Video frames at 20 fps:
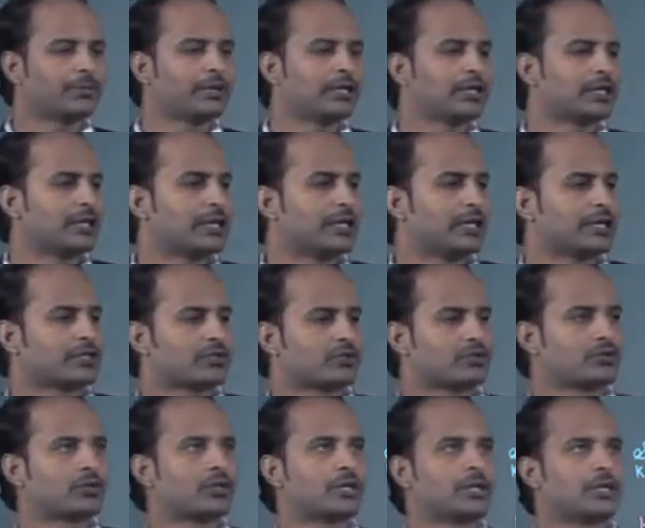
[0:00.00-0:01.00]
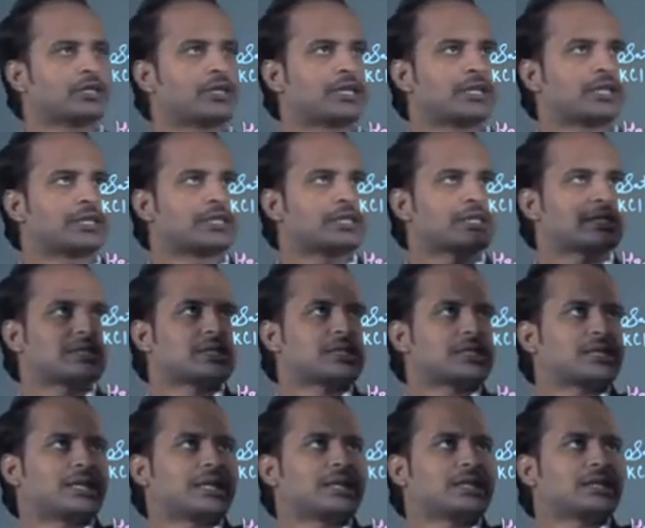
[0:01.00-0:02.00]
being an electrode, it
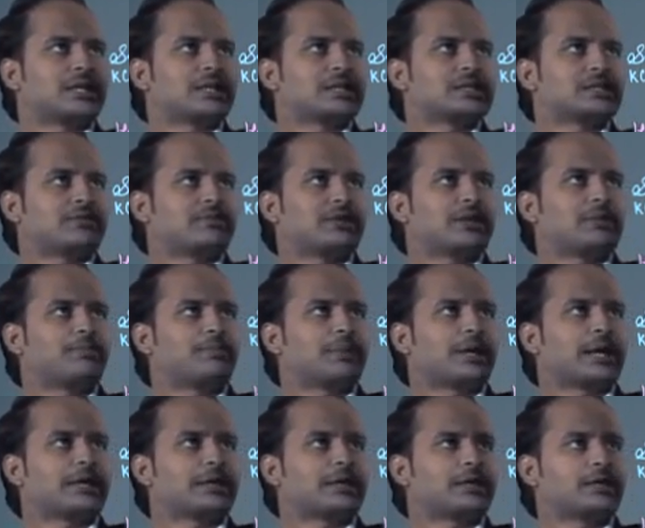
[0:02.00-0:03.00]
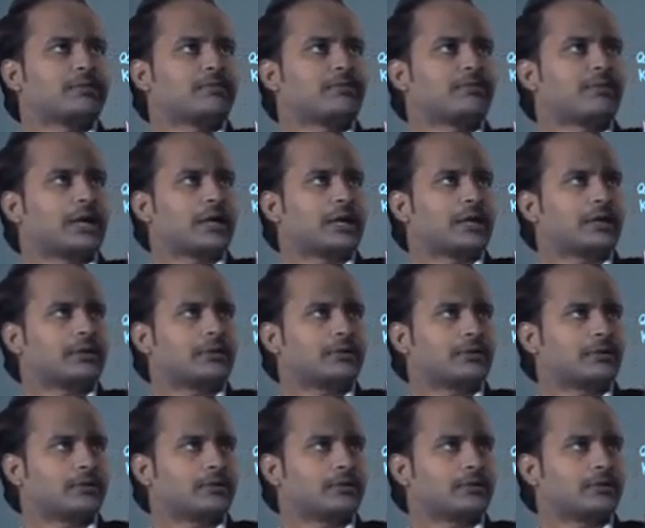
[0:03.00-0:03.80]
is like there is a one platinum wire